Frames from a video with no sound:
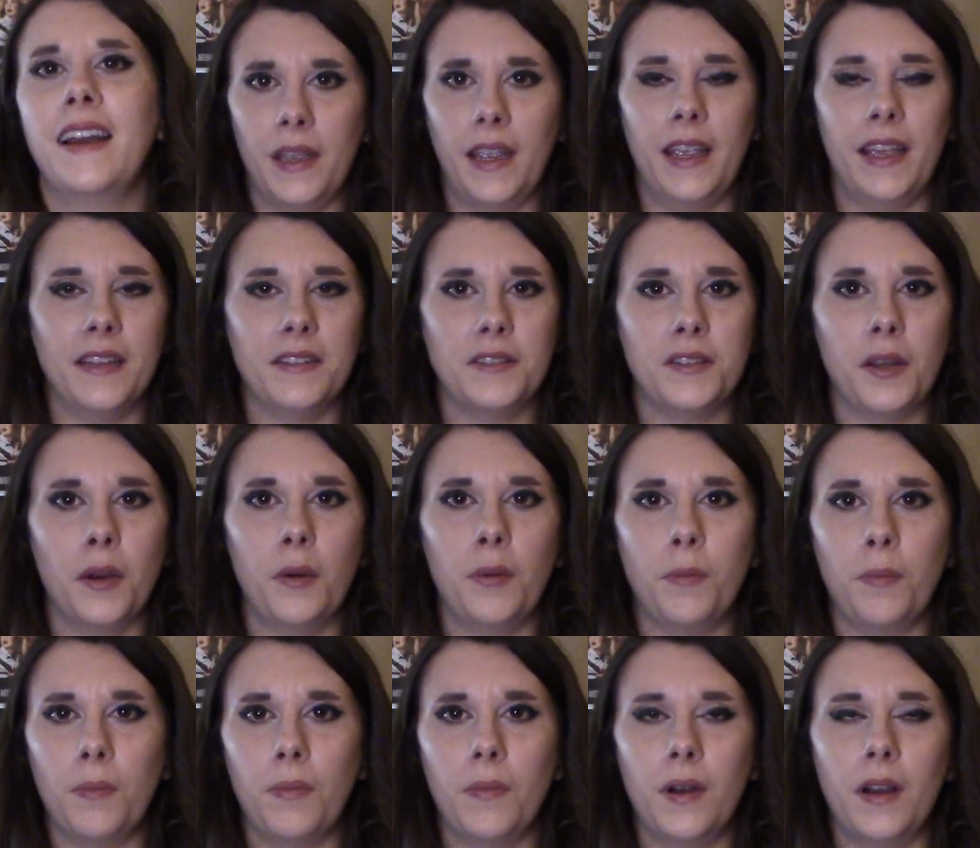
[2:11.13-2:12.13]
And
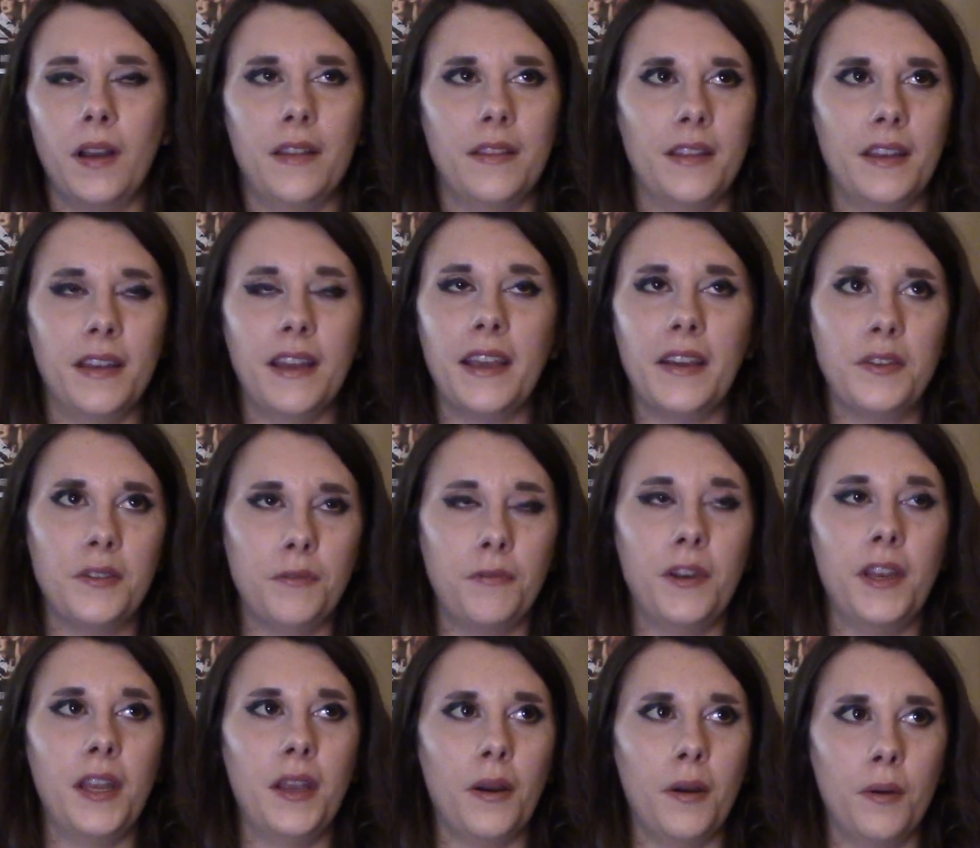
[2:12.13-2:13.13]
so the next
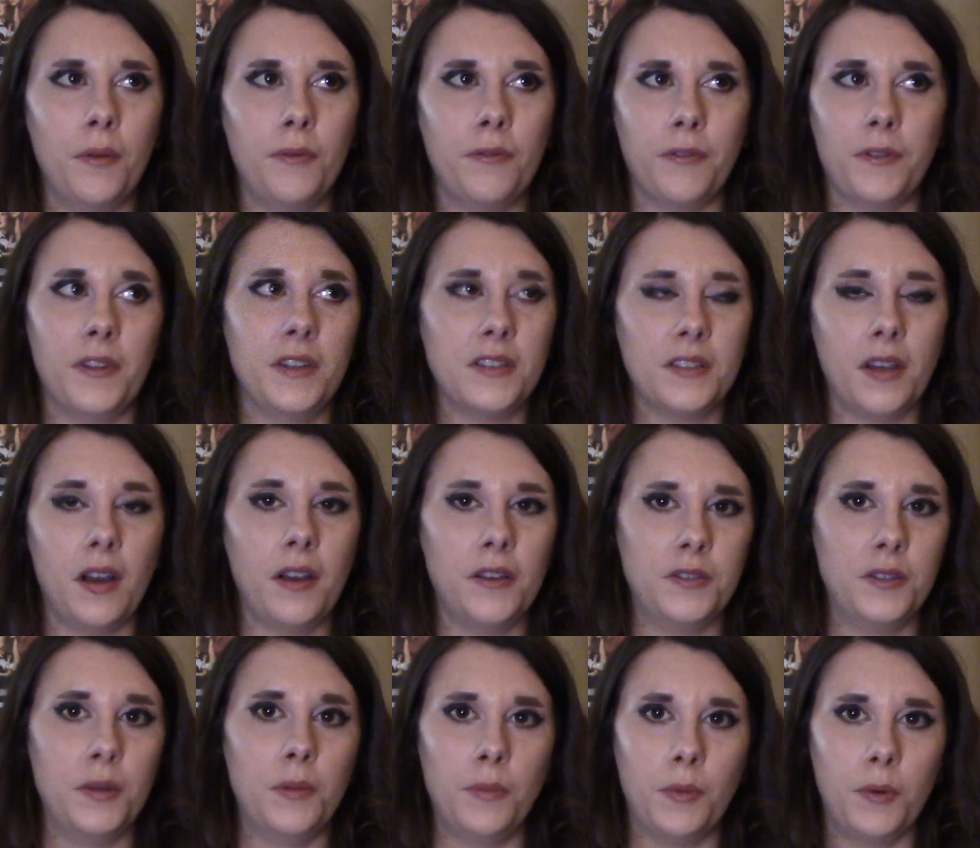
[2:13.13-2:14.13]
video for this
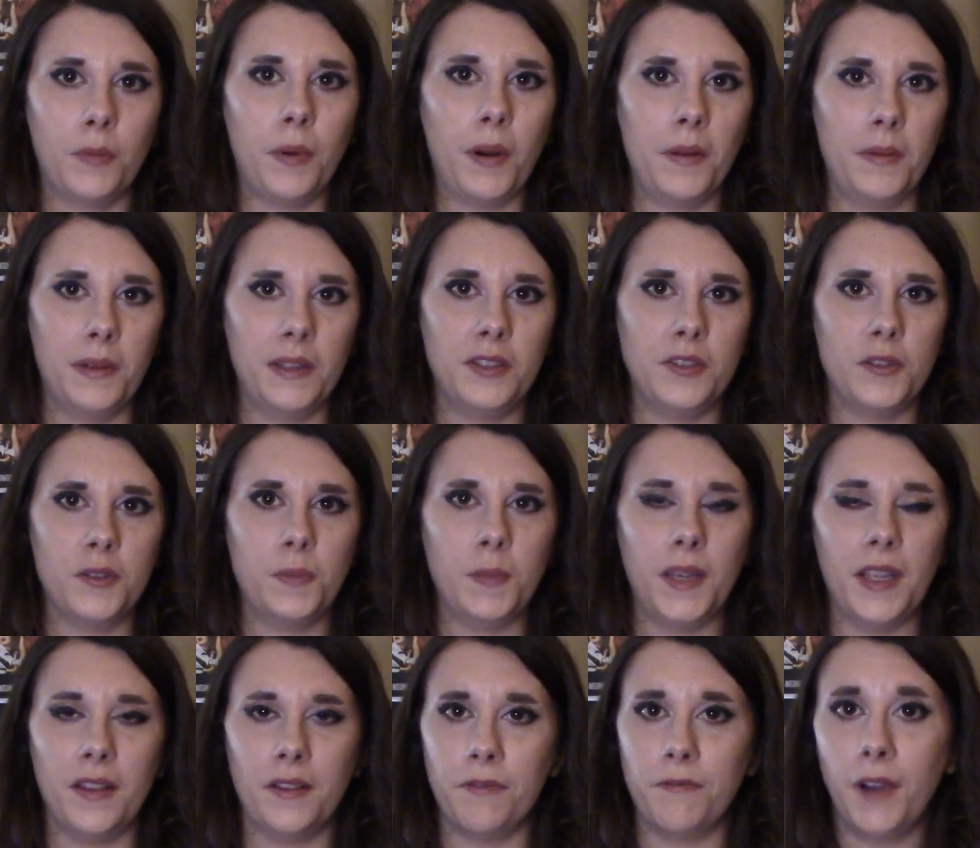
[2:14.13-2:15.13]
costume will probably just
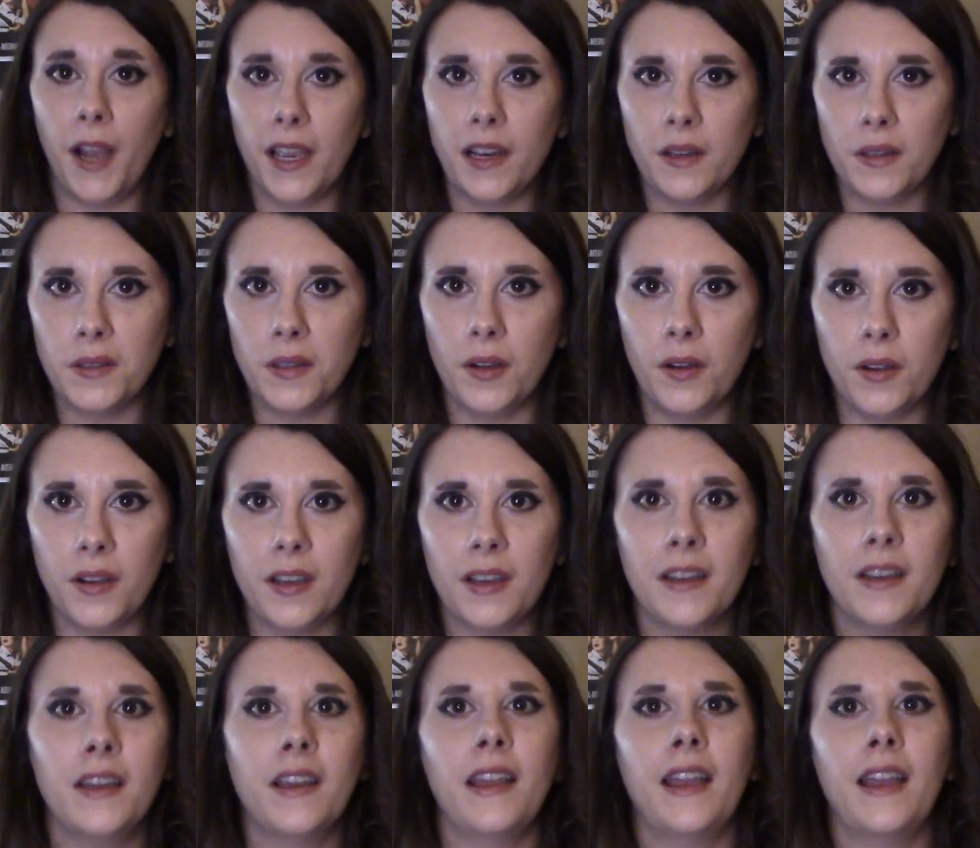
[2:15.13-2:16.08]
be the final look,